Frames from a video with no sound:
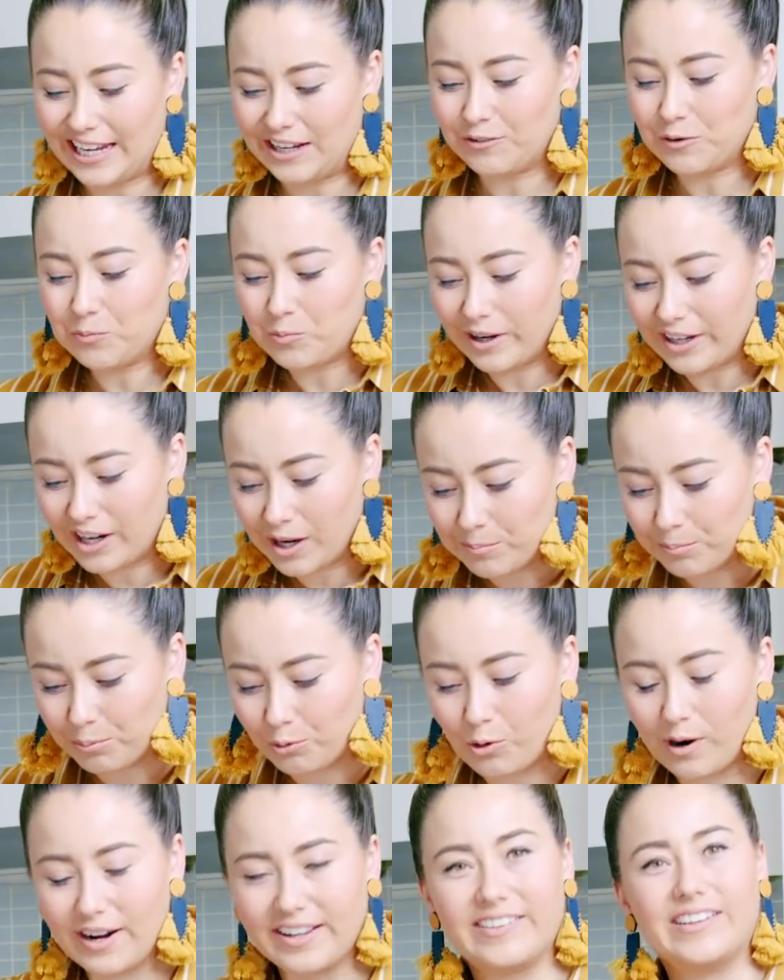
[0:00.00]
even when I'm
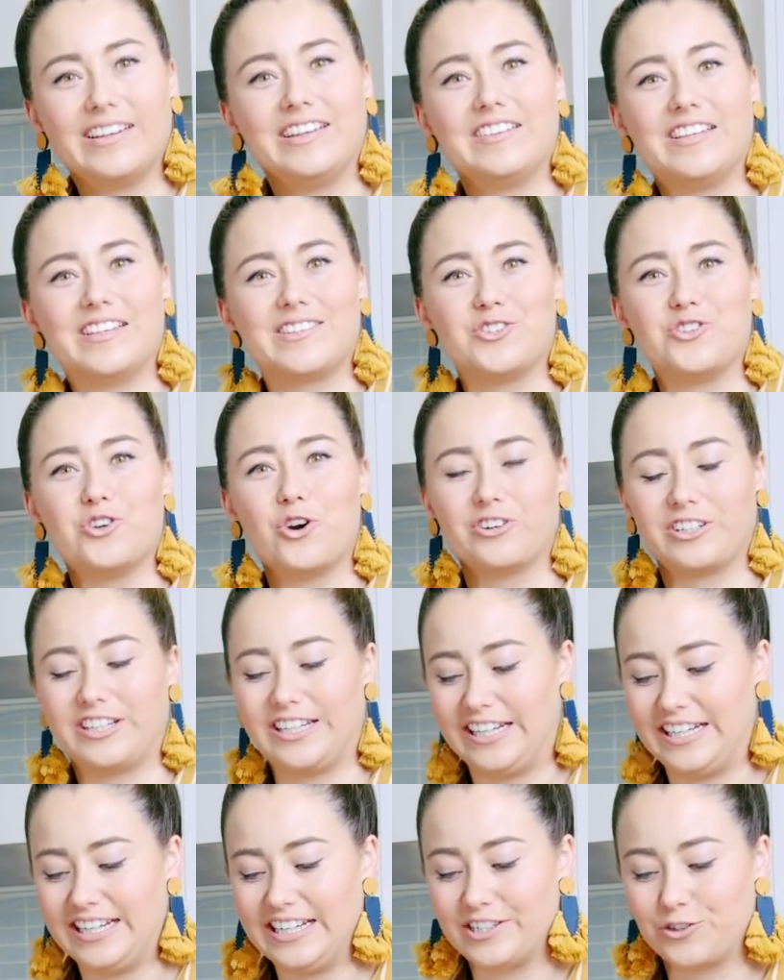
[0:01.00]
pressing this
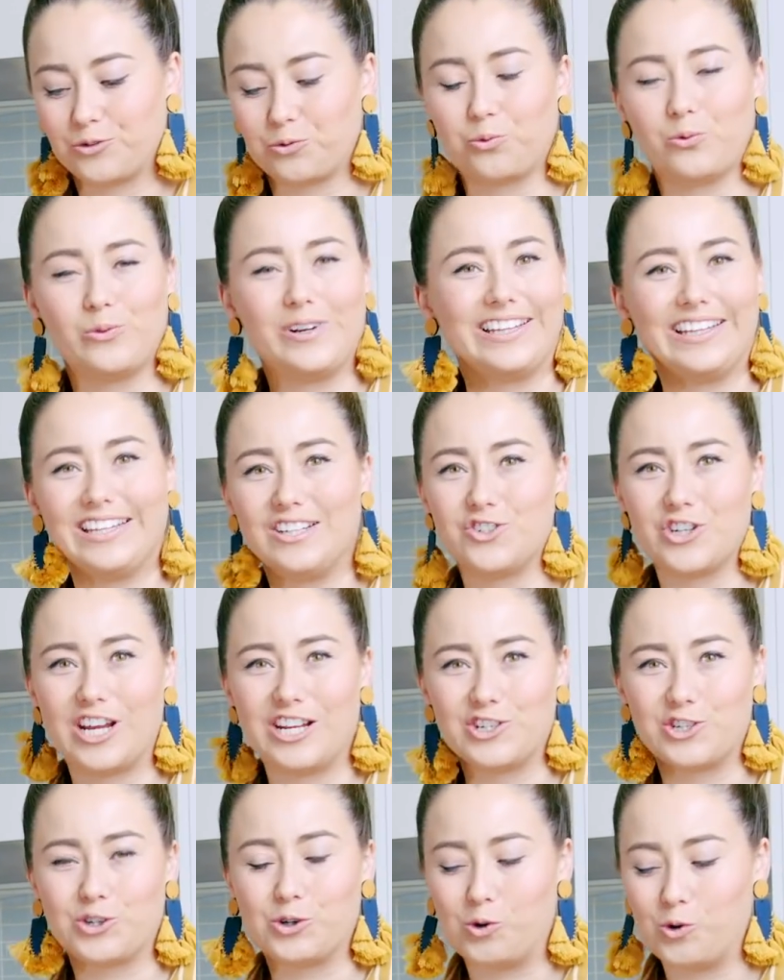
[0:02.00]
gnocchi, it's really
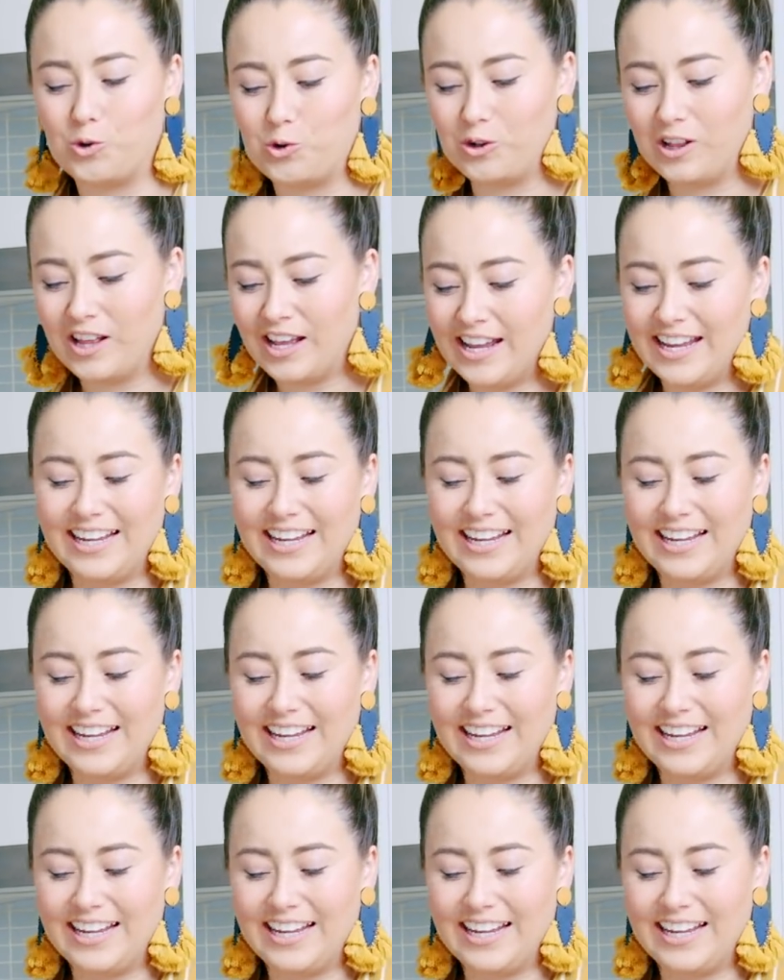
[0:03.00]
gentle.